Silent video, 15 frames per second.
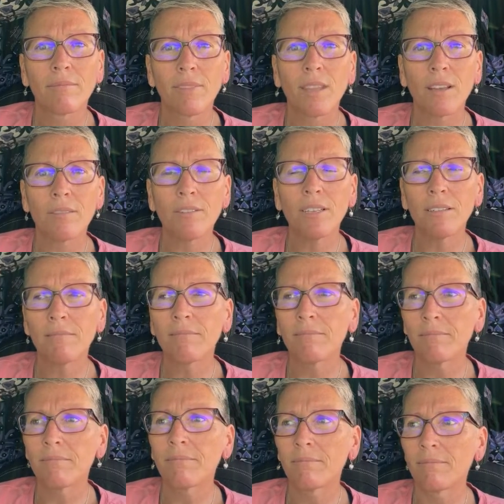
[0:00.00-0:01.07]
of it.
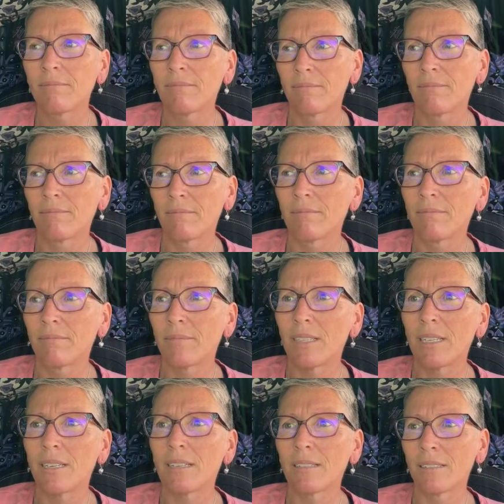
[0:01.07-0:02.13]

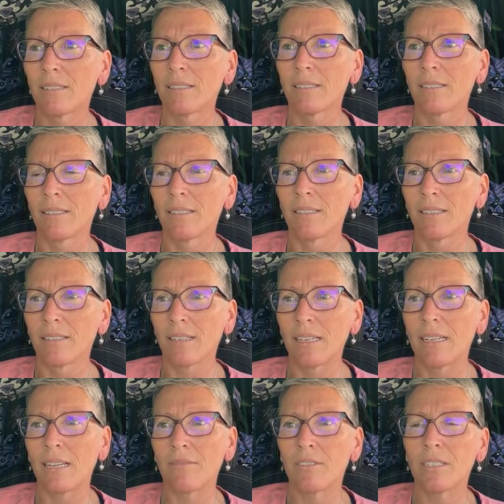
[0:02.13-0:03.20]
Yeah, I'd
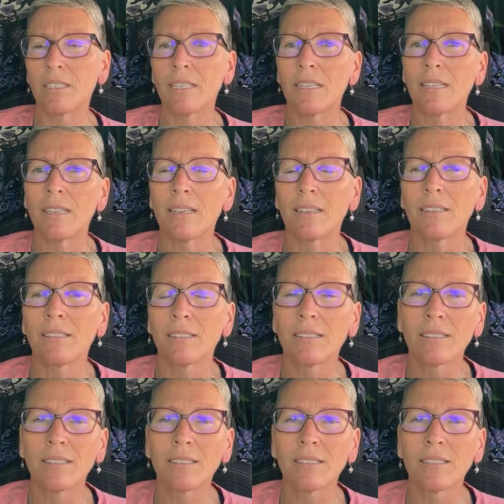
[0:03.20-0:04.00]
have to say that.